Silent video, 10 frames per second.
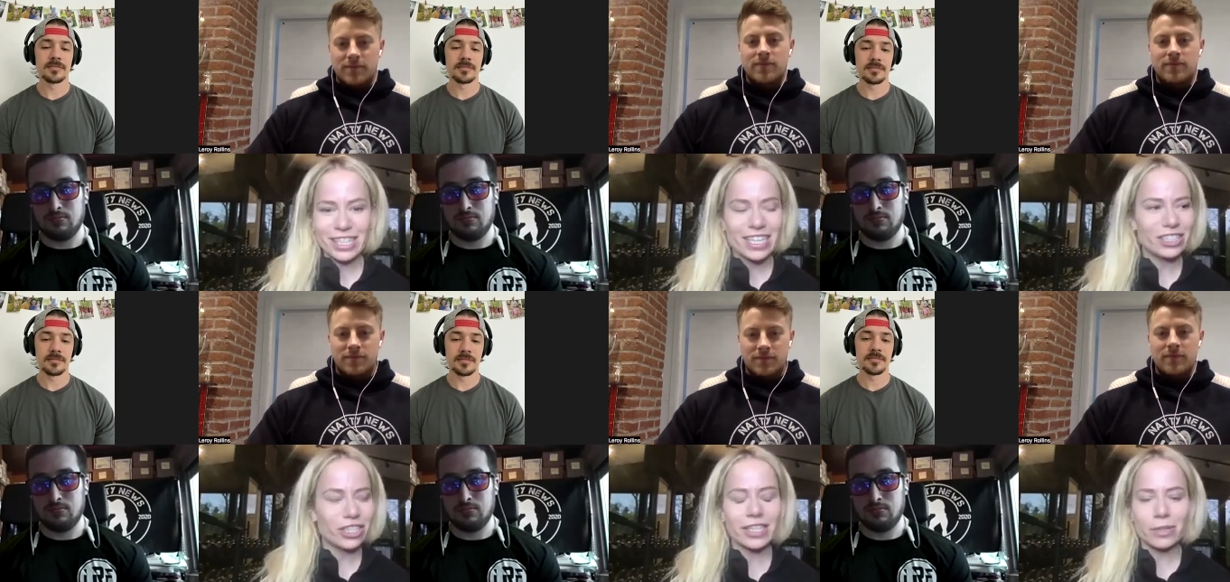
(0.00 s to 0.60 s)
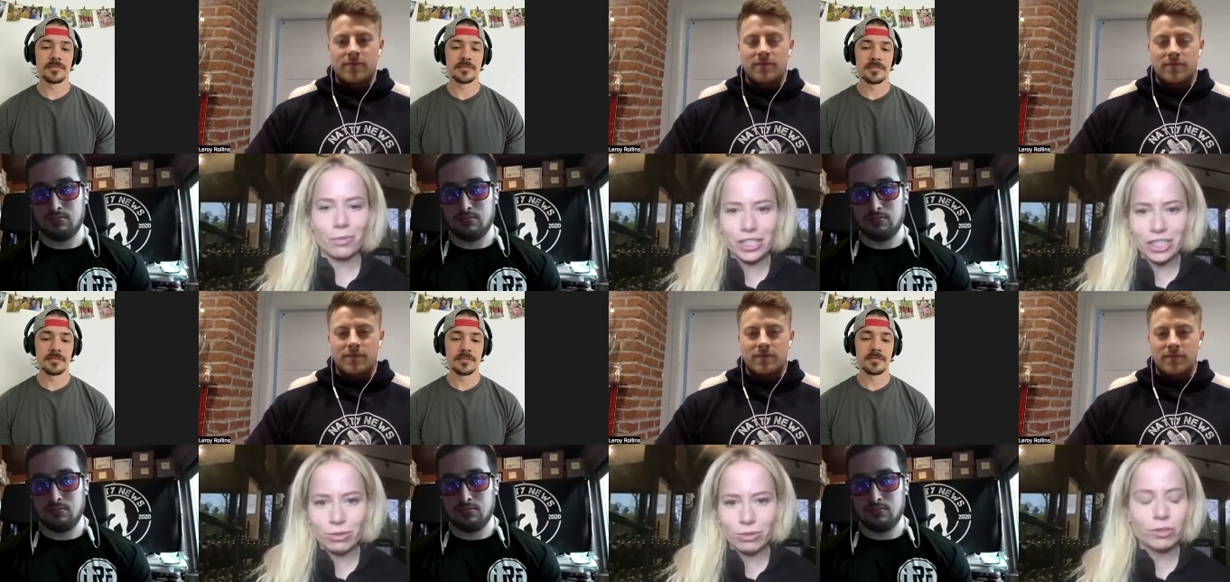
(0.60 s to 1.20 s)
Speaker 1: And I said, what did you
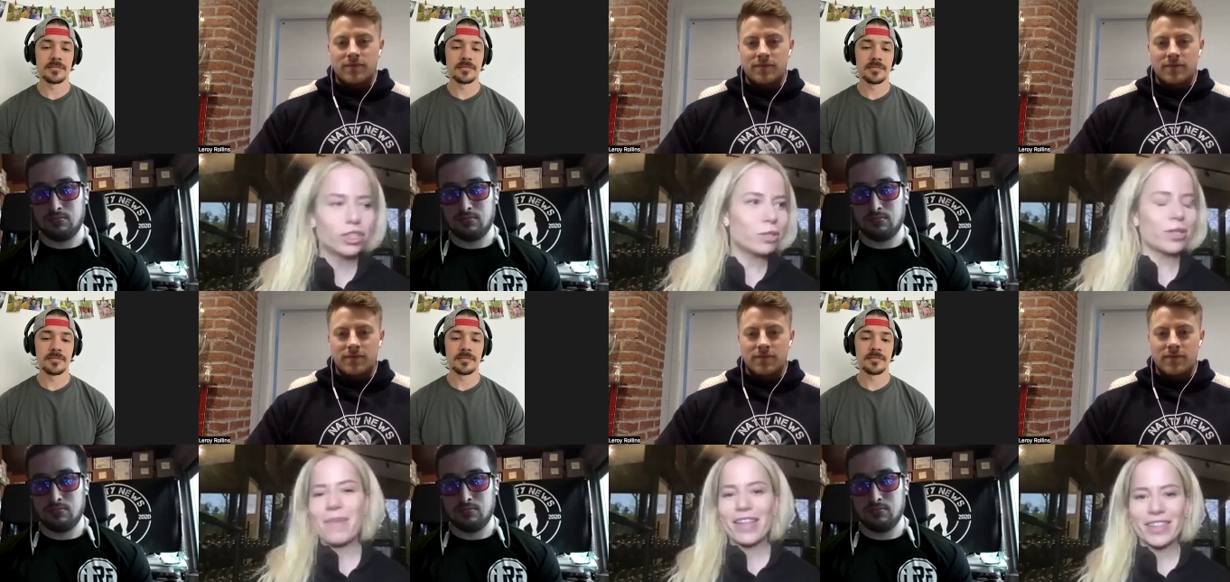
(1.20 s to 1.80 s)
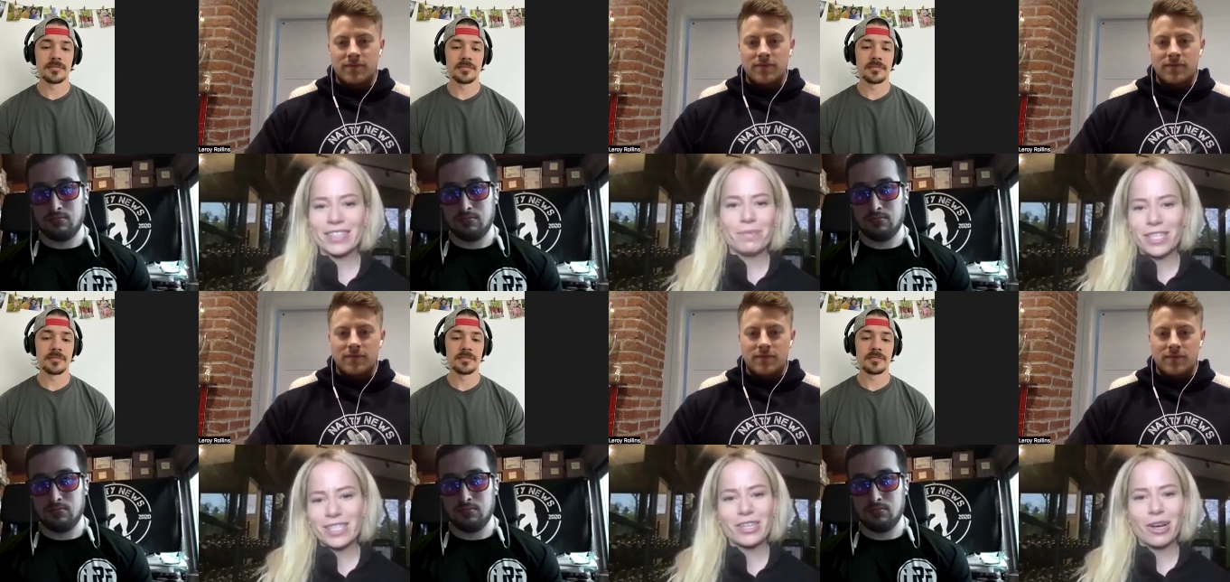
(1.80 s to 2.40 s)
do? And she goes, I met this
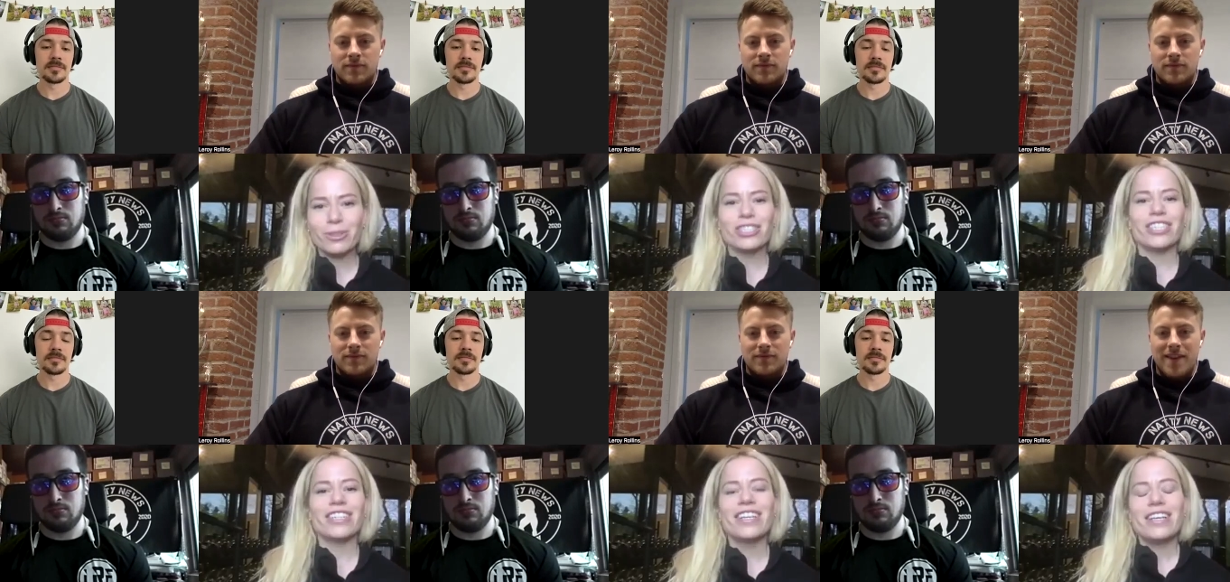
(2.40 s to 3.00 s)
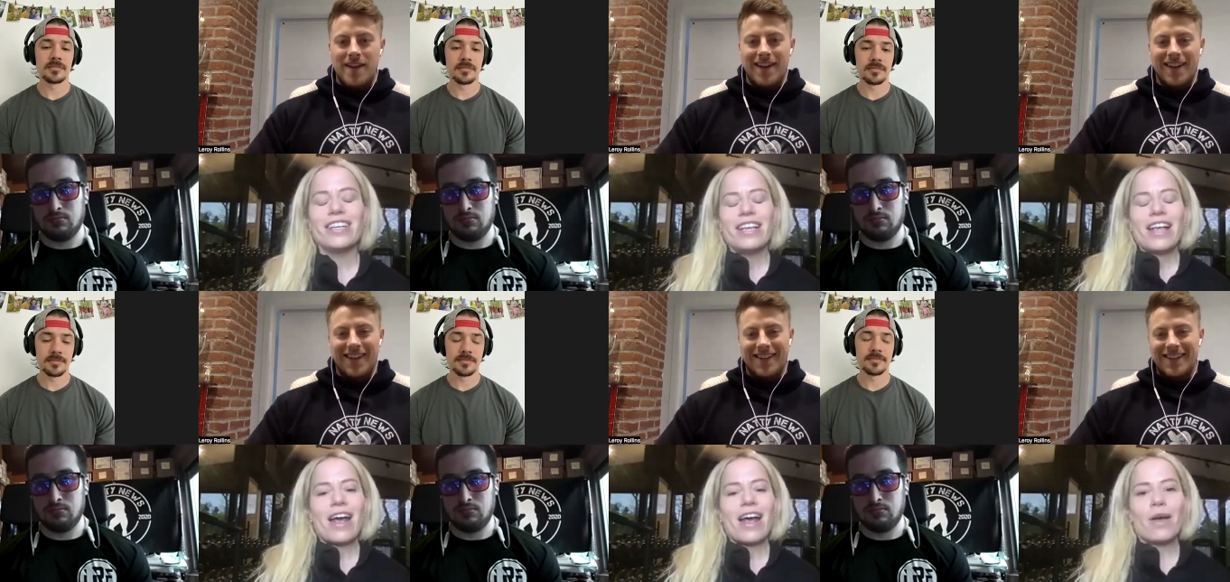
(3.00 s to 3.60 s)
amazing coach, and
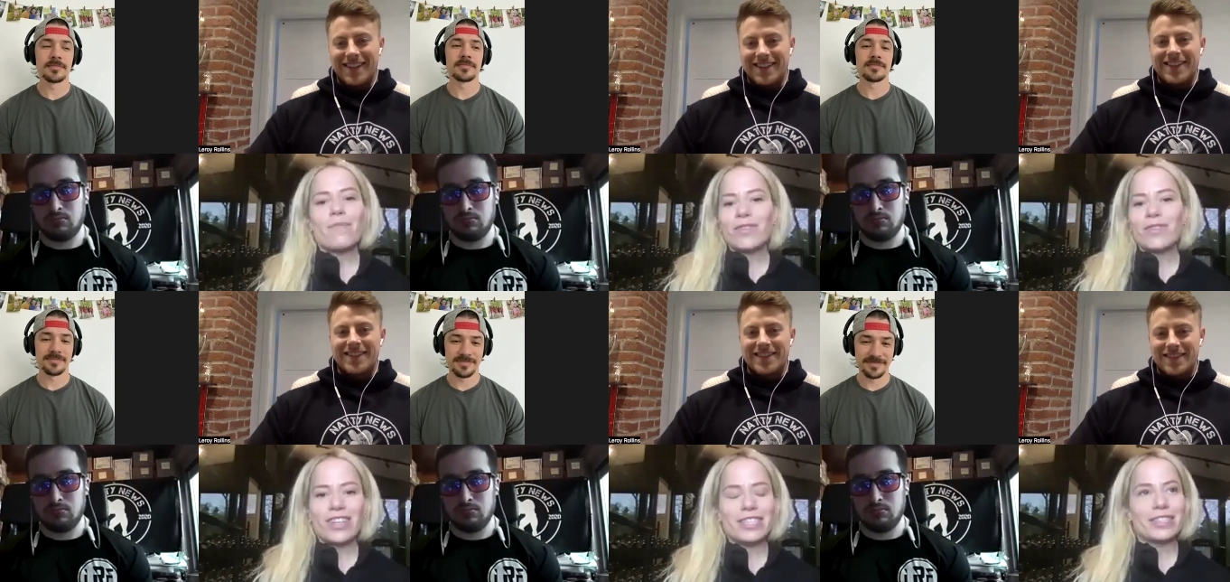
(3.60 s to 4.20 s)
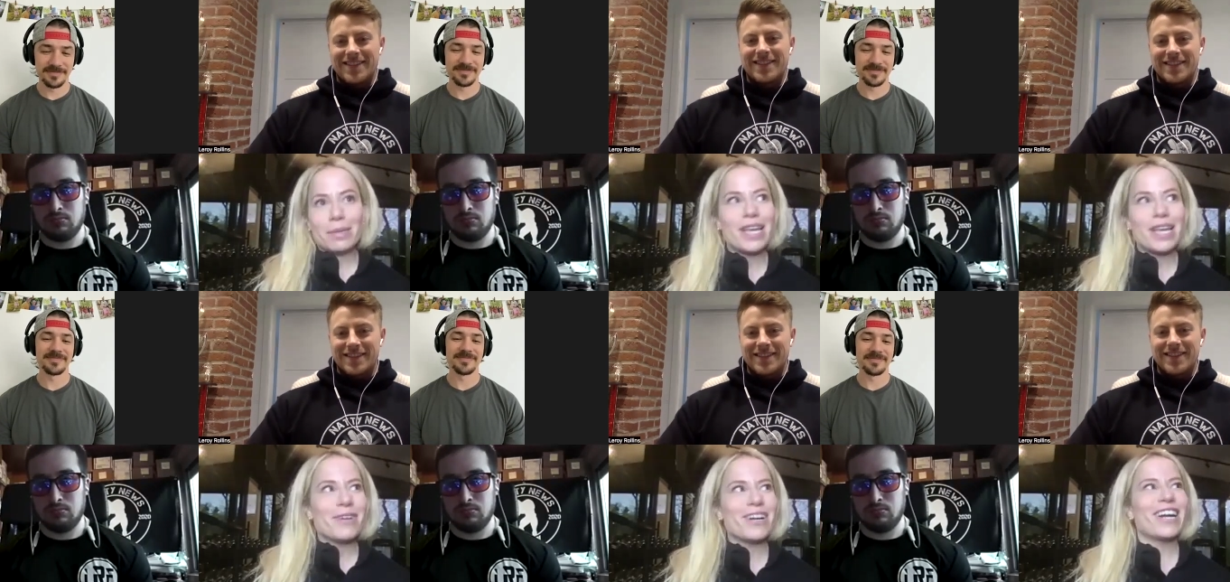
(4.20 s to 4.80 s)
his name's
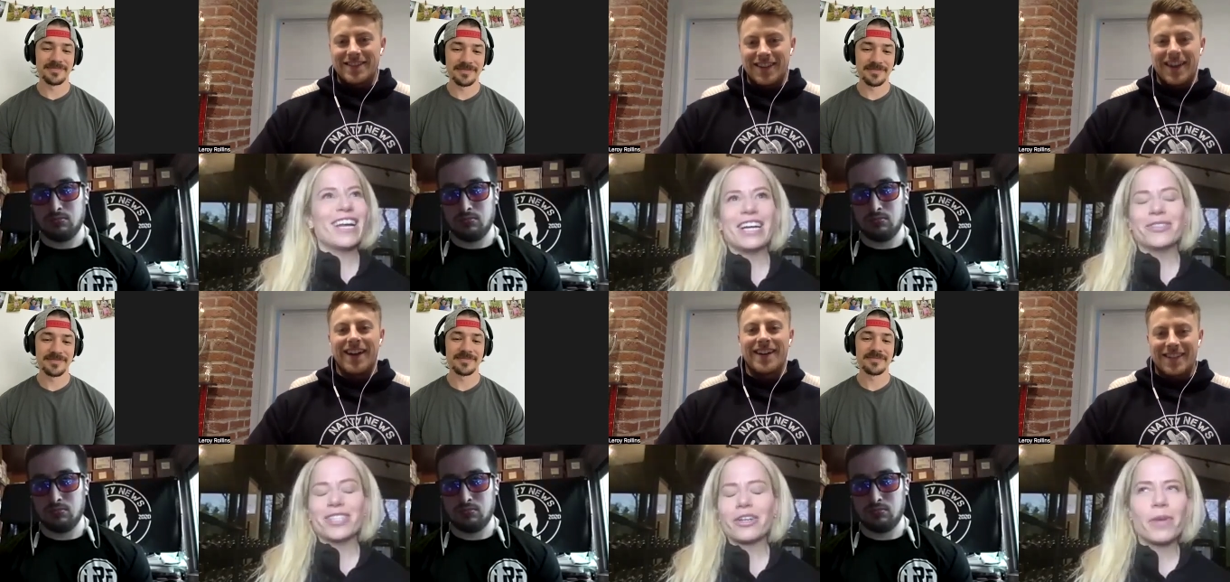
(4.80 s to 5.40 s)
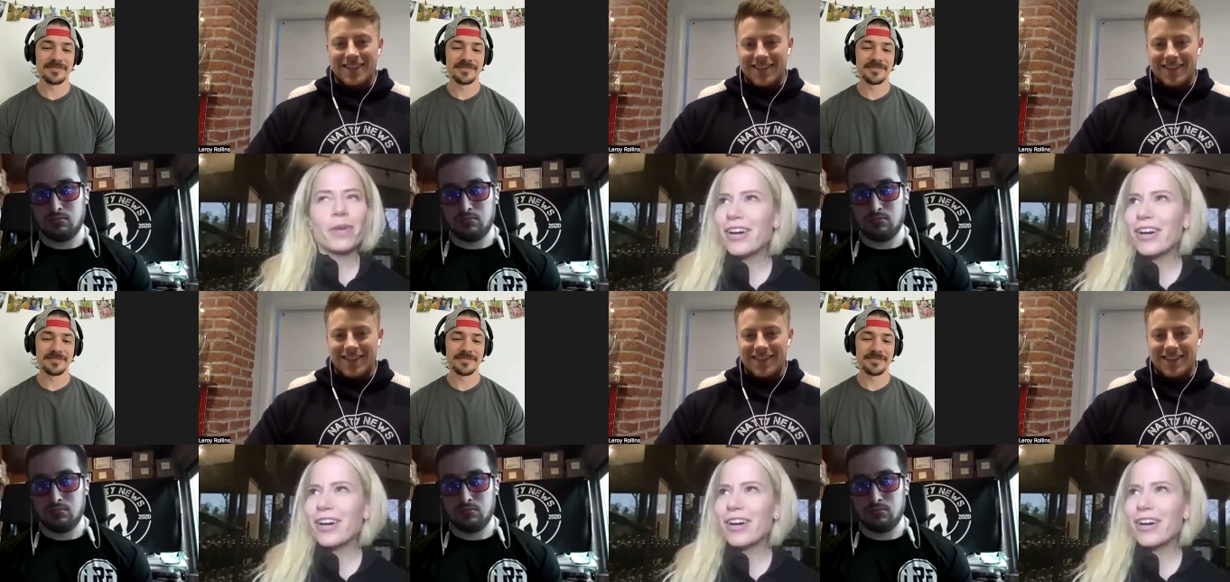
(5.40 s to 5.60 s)
Amer. And I was like, I